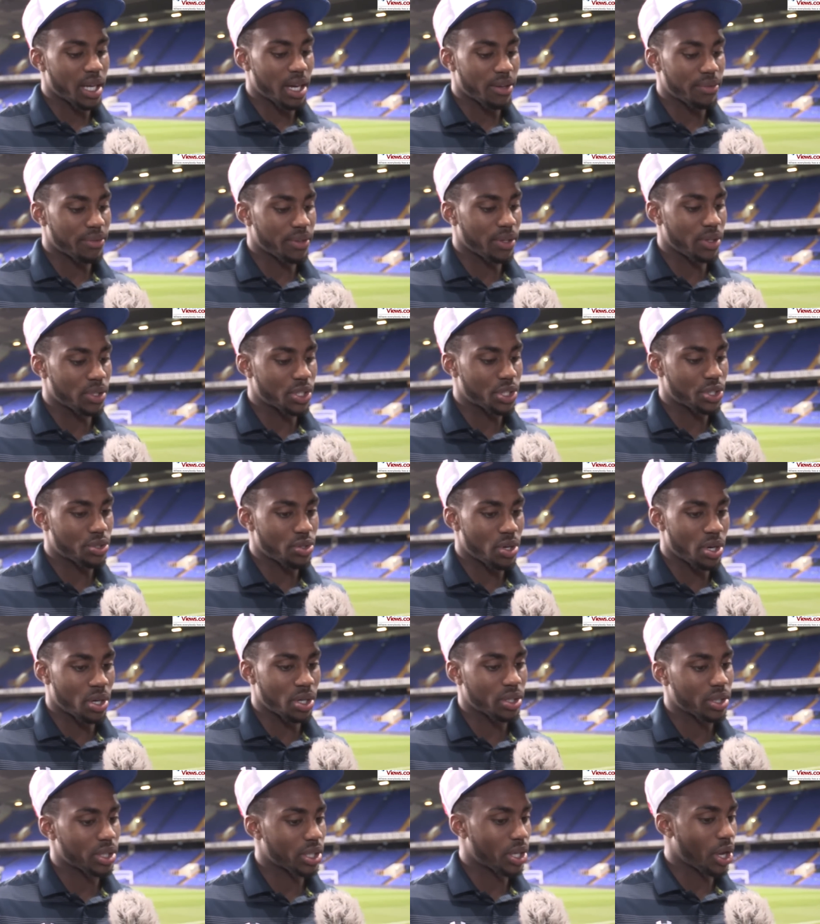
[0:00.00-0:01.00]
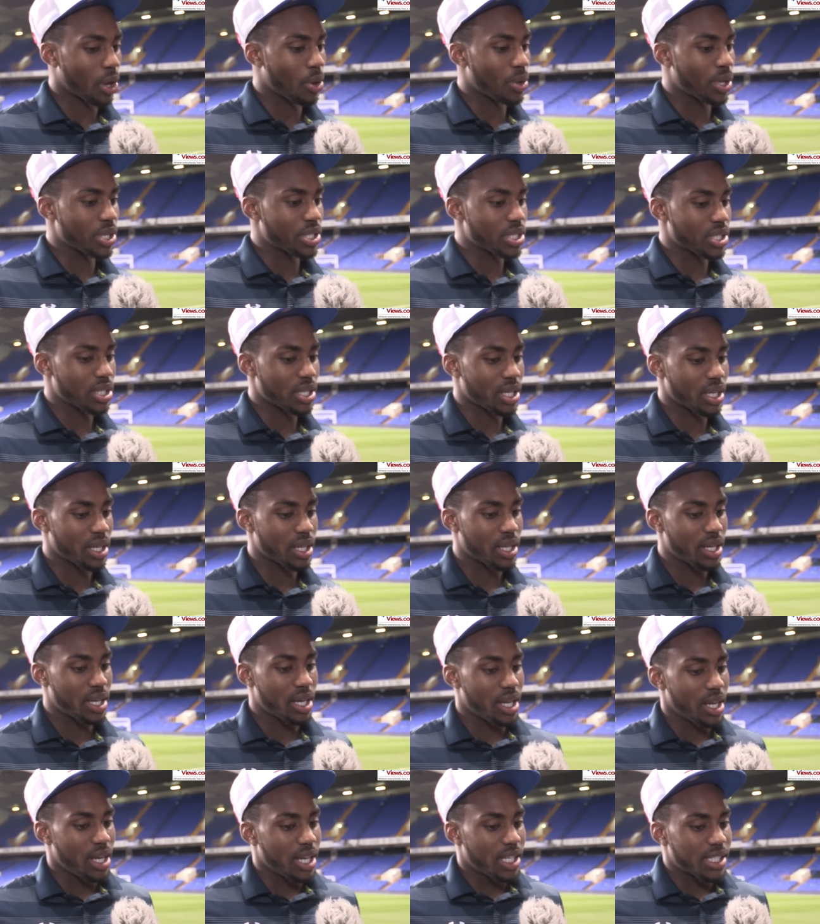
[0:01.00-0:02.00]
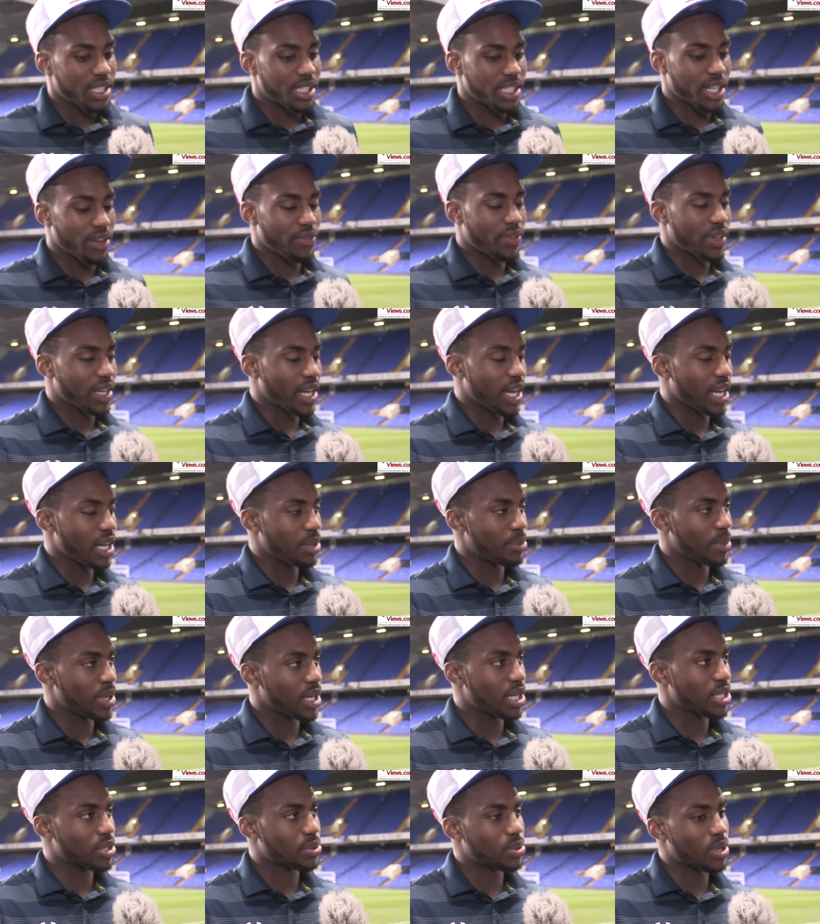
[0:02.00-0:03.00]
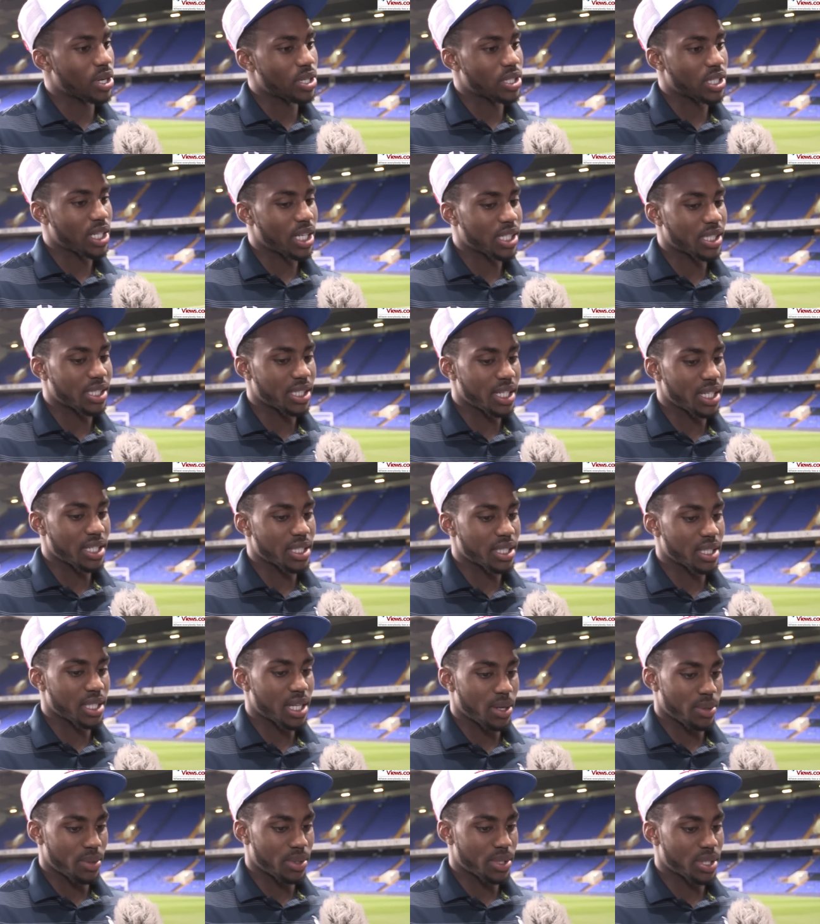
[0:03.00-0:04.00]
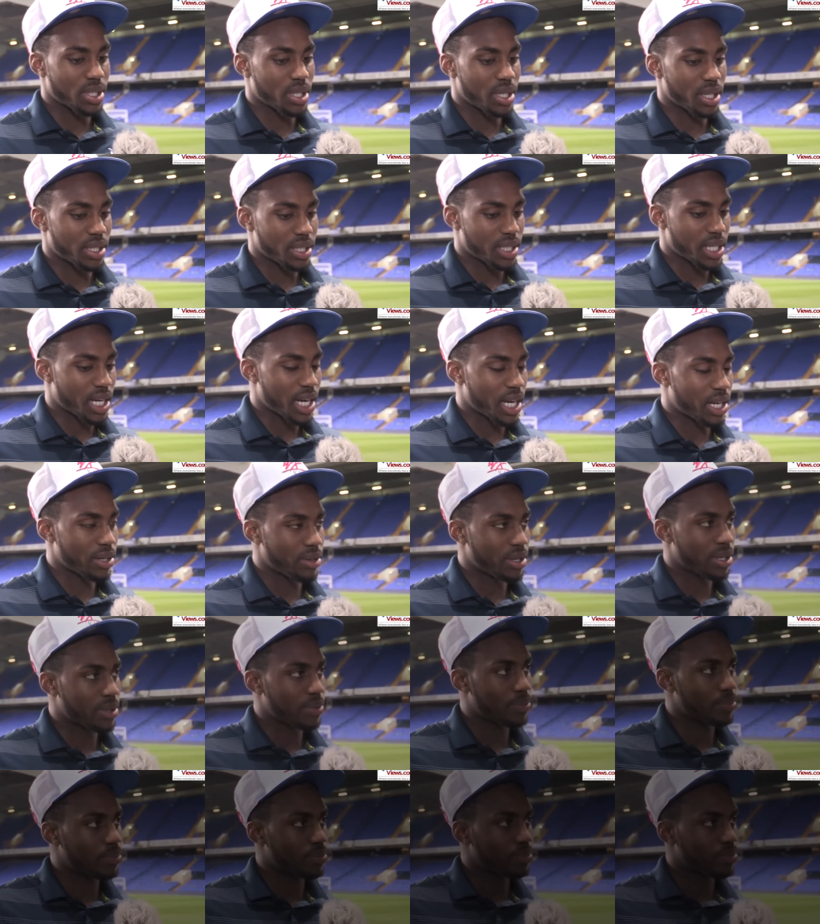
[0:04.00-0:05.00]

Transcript: I feel strong going into 70, 80 minutes, whereas last season I was uh, tiring.